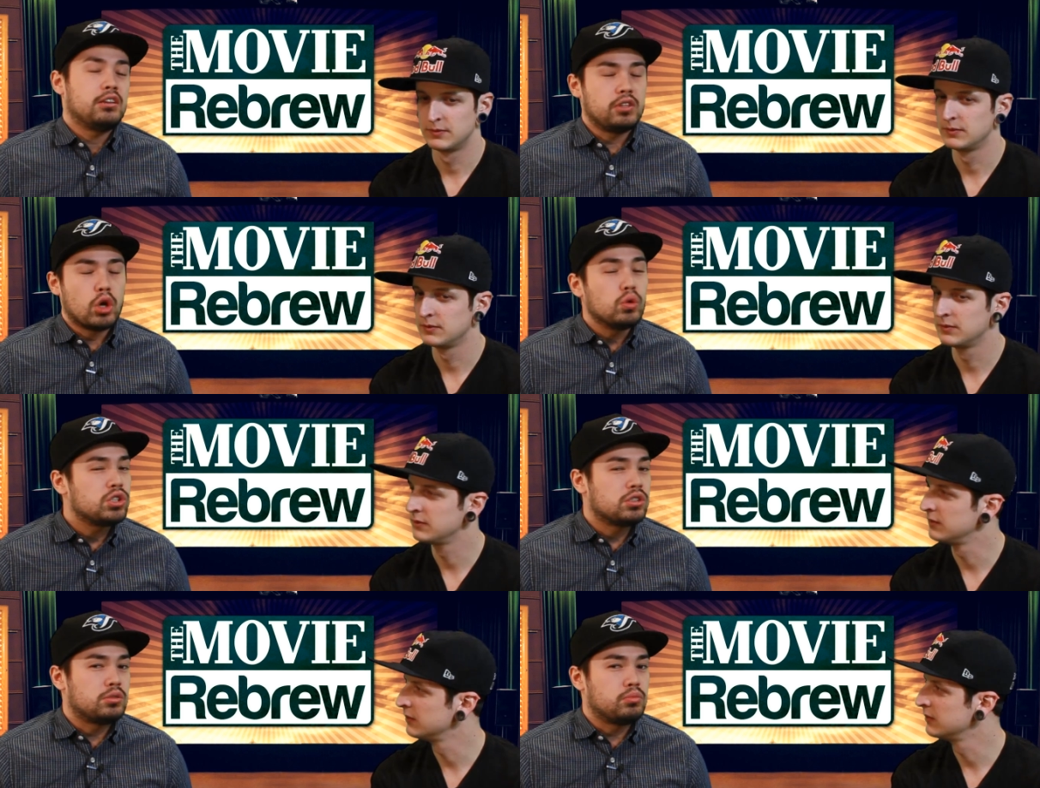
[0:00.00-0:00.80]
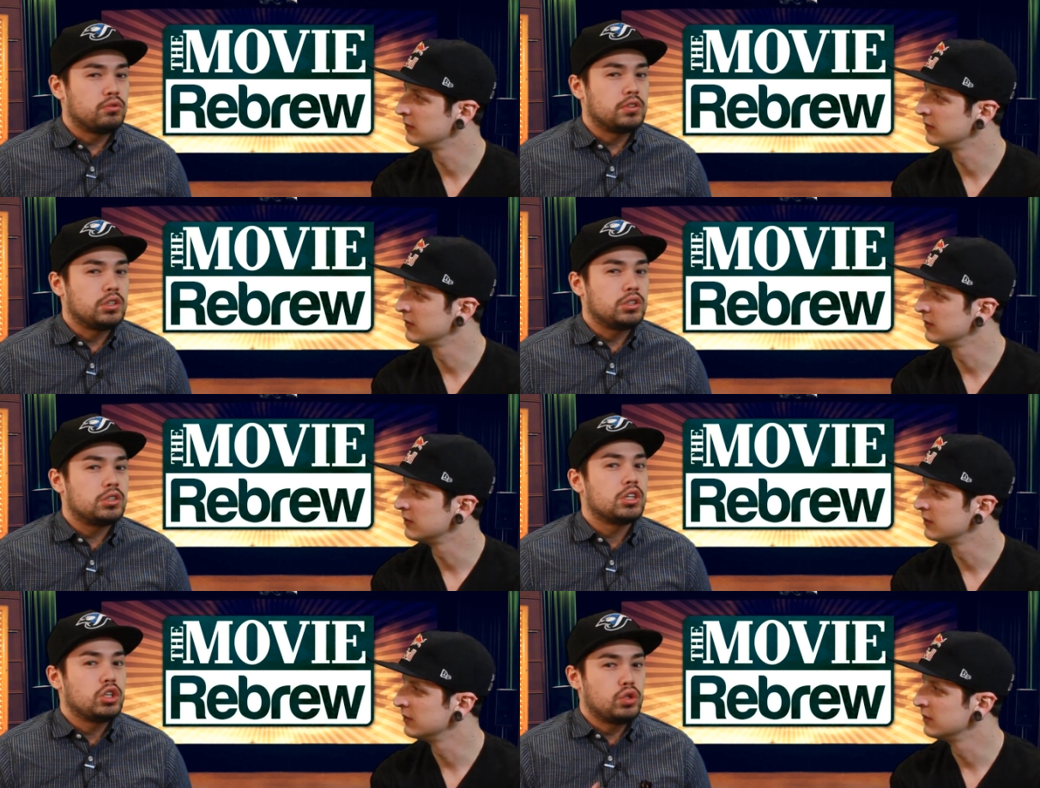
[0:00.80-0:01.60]
Speaker 1: of the Oceans
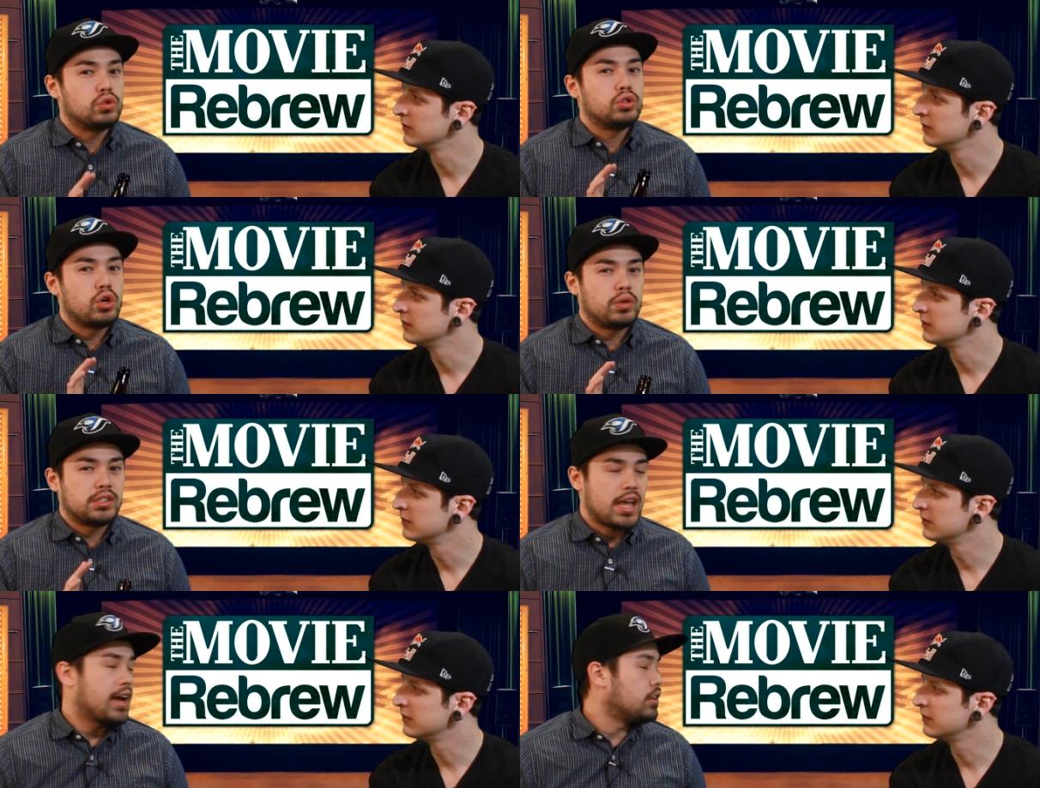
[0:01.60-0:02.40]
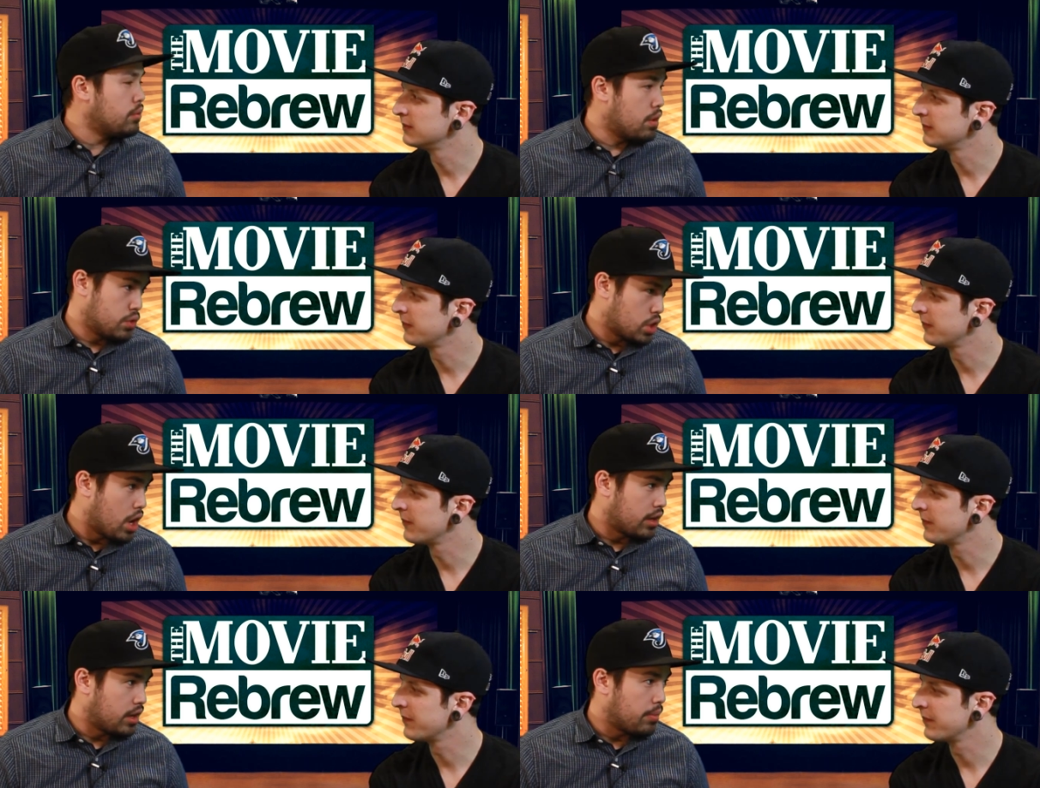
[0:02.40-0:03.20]
movies, you'll know exactly what we're
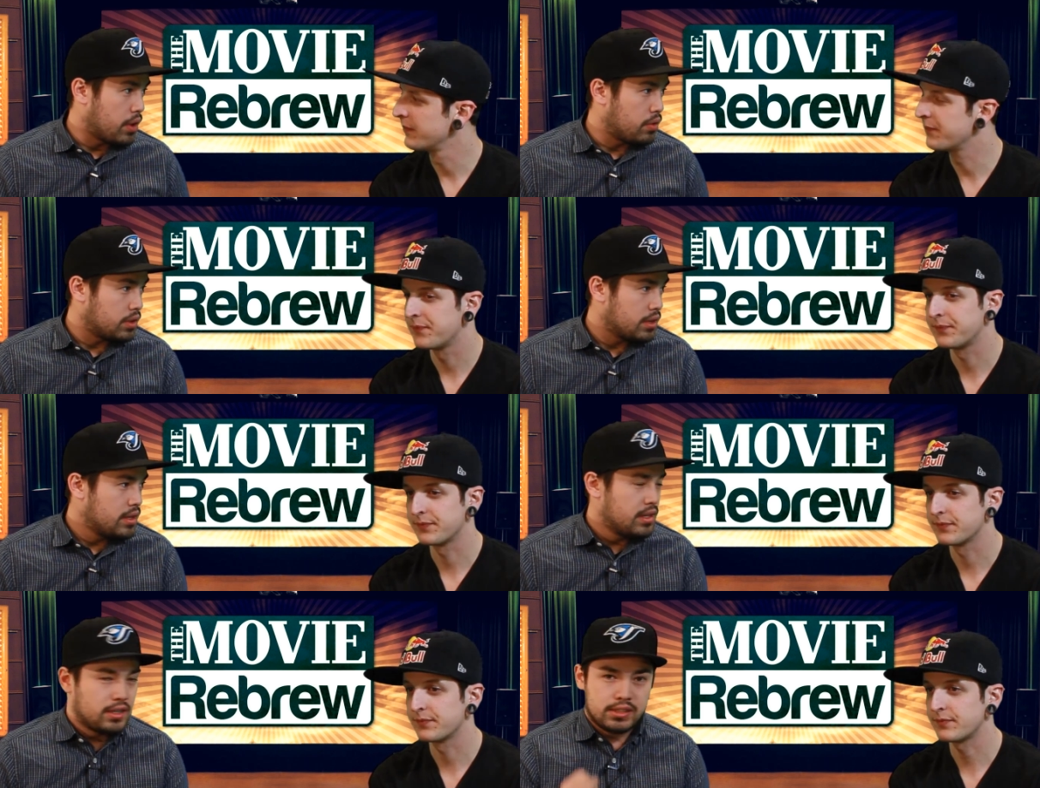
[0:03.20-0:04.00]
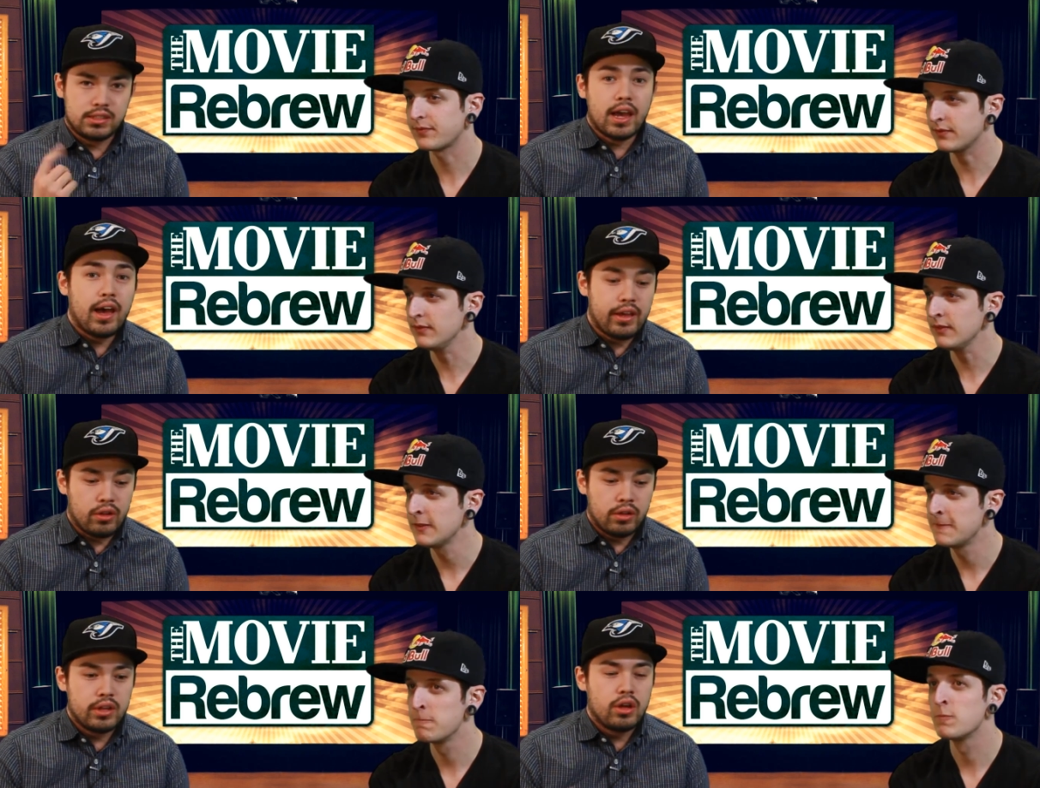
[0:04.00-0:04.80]
talking about.
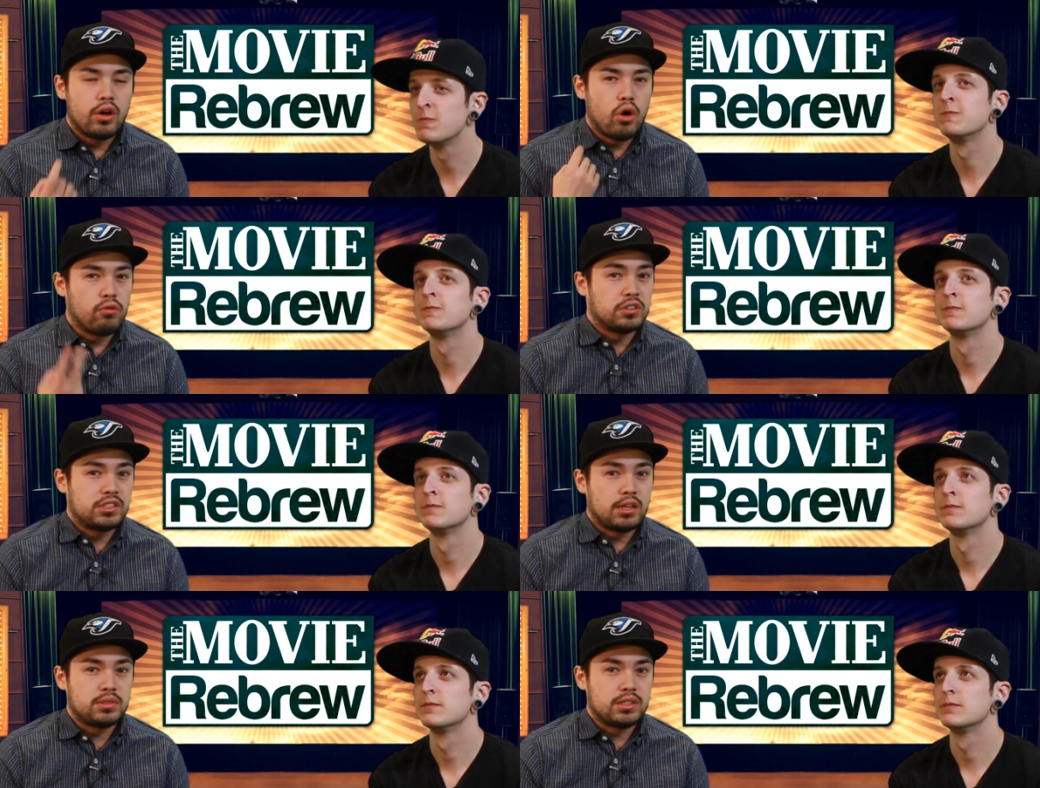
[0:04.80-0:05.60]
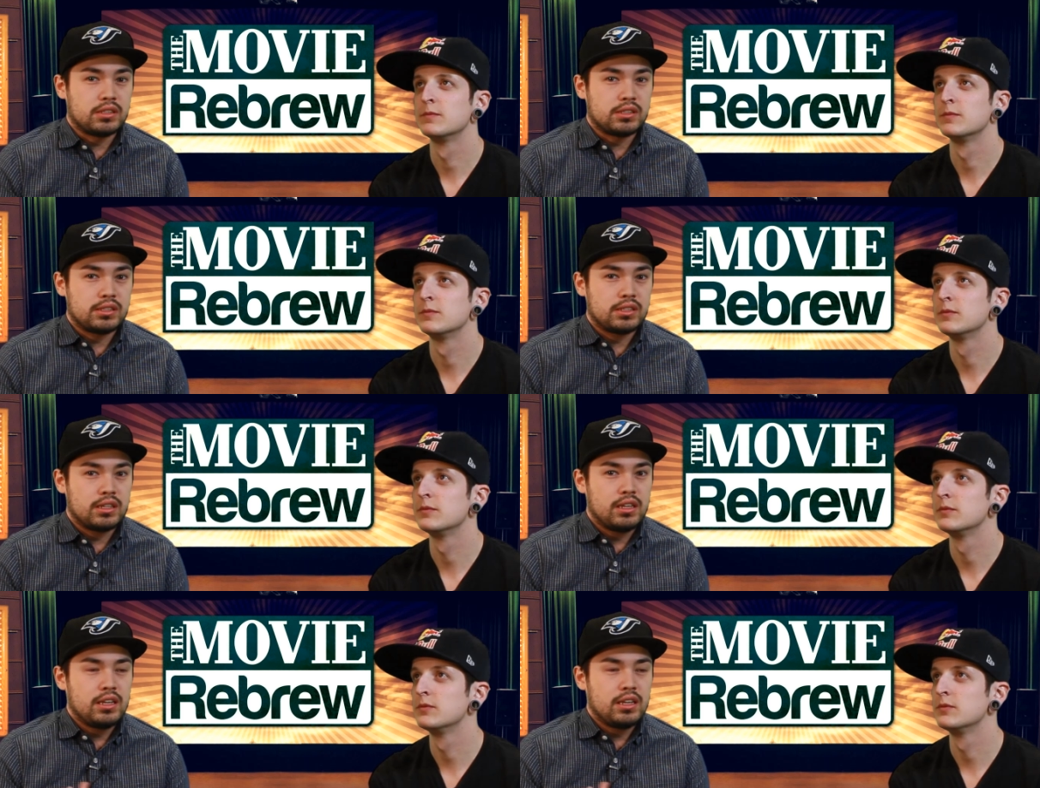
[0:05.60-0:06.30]
Style over substance.